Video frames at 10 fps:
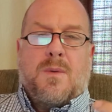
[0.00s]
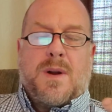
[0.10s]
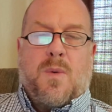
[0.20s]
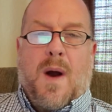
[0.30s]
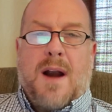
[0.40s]

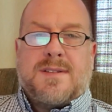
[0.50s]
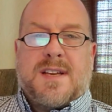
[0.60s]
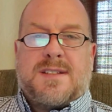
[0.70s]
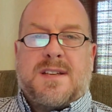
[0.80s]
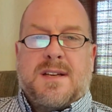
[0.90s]
requires
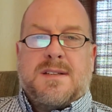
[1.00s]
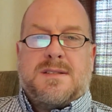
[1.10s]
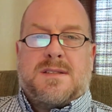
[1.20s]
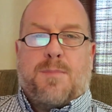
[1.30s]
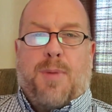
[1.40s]
us
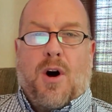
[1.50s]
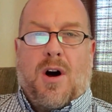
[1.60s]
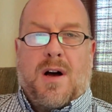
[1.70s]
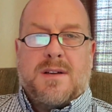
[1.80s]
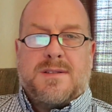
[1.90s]
to
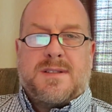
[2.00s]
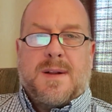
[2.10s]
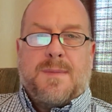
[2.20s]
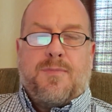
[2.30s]
pause,